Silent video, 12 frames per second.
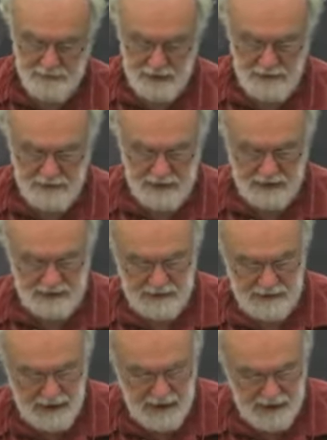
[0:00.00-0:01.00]
In both
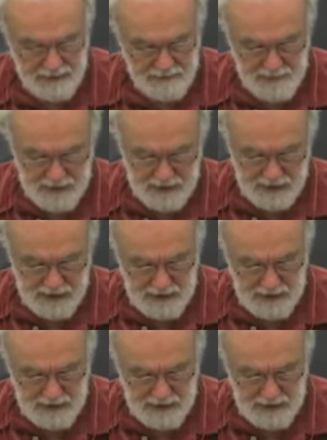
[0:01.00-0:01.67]
cases, A and B,